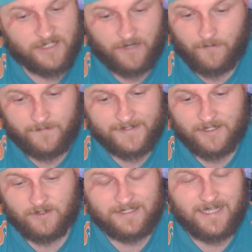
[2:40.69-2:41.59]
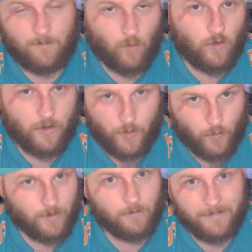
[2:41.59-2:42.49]
So you've obviously got Sam Walker who
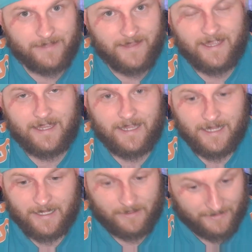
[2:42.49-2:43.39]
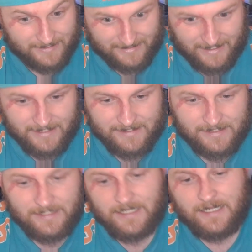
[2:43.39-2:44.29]
will be there this season.